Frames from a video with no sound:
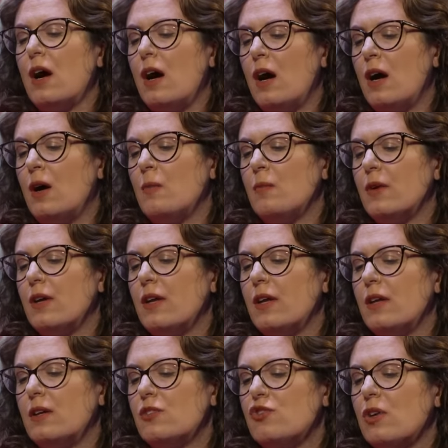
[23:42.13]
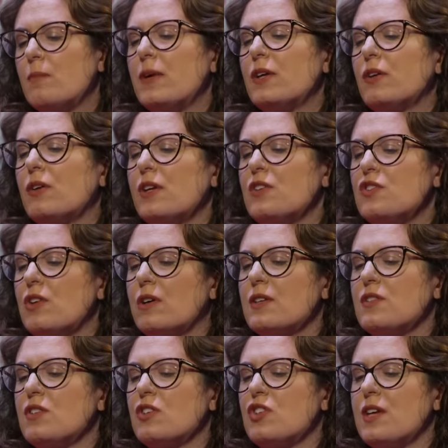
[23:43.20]
Um, Trump had already
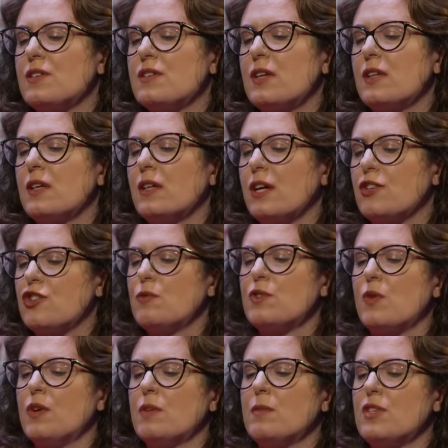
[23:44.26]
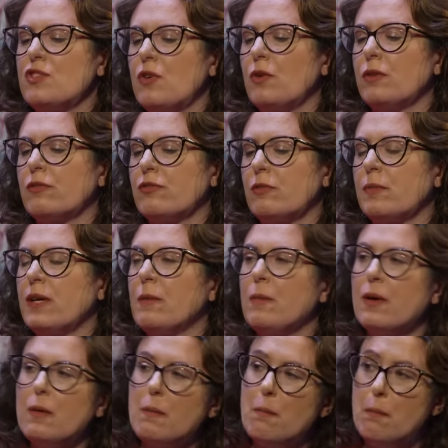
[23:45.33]
started suggesting the election was going to be stolen from him
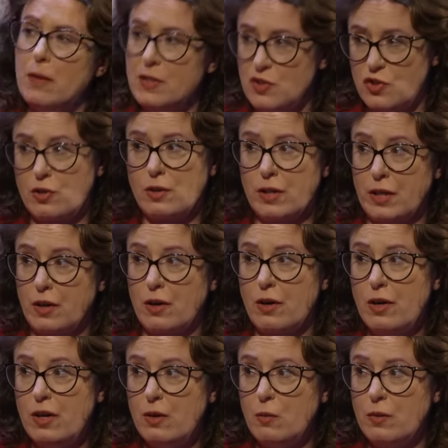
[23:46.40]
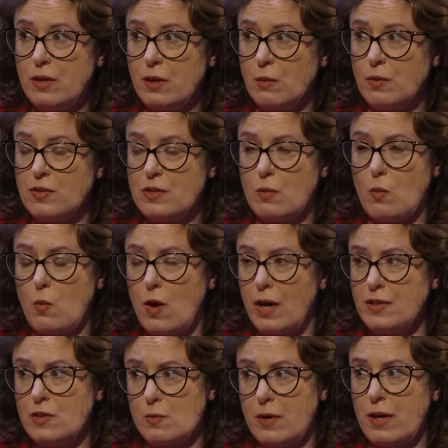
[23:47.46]
months earlier when there was
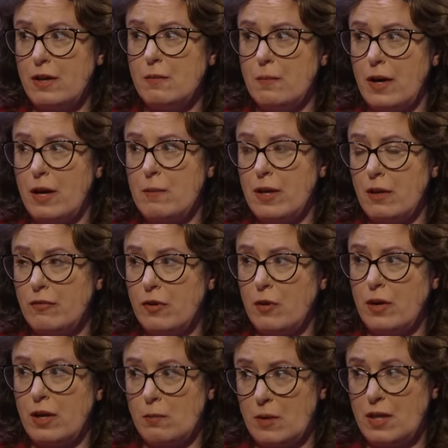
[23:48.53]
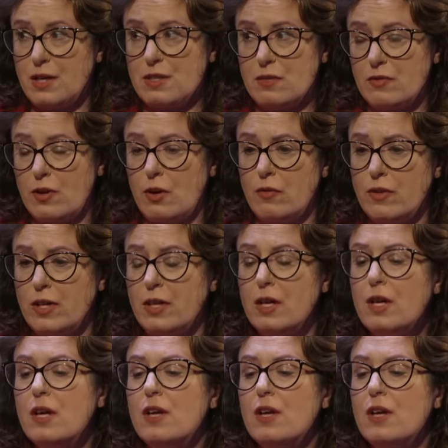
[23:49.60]
widespread by mail voting because of COVID.